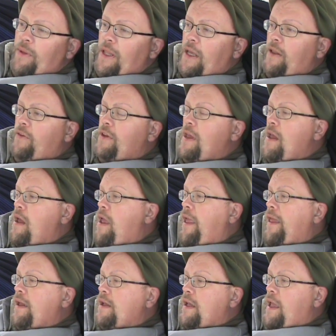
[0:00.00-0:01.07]
plans.
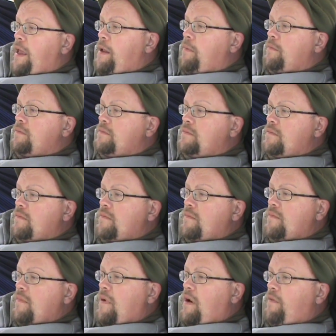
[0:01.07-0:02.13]
And
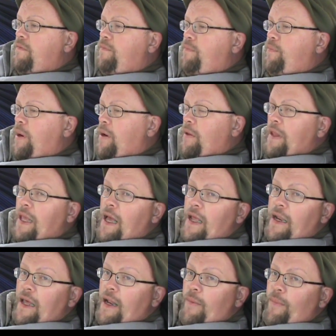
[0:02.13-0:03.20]
I've barely
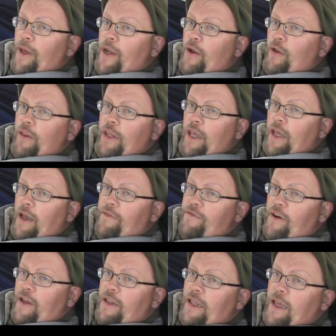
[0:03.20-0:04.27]
gotten out of bed all day. I
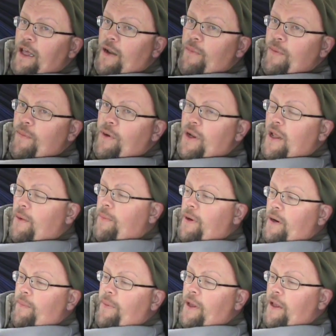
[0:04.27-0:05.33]
finally got up and put on a
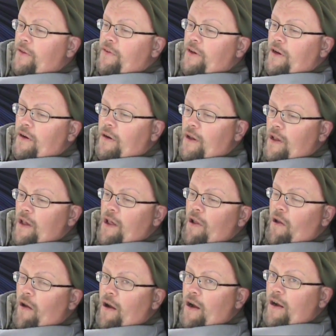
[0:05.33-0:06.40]
pair of pants here
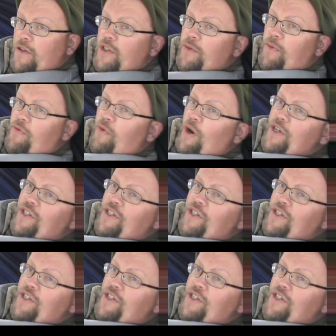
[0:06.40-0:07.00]
just before I